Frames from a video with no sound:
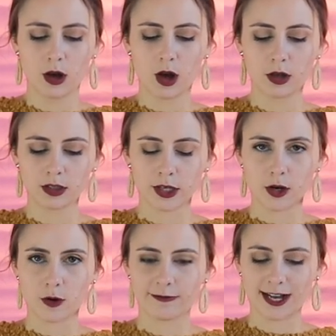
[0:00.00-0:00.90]

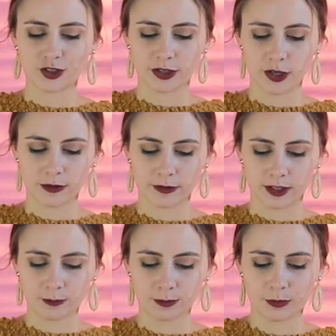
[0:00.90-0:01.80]
Also, Fashion
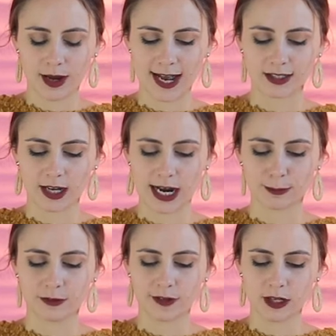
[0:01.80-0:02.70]
Nova at
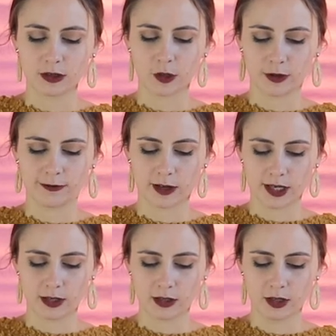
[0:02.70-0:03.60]
times failed to
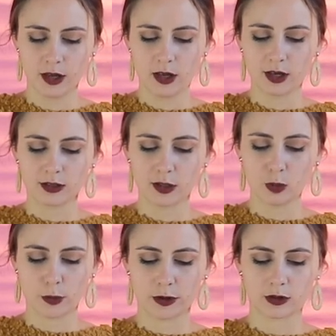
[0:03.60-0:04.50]
refund
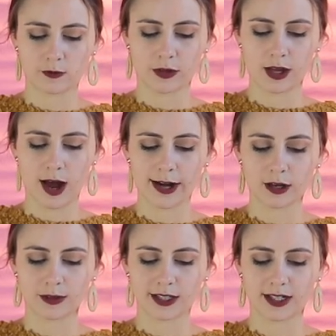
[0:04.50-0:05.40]
consumers for the
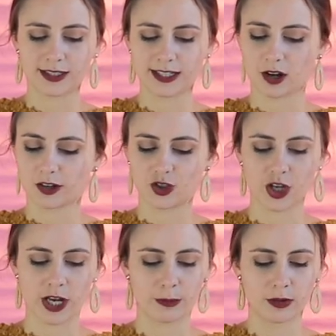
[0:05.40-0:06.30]
items that it did not ship.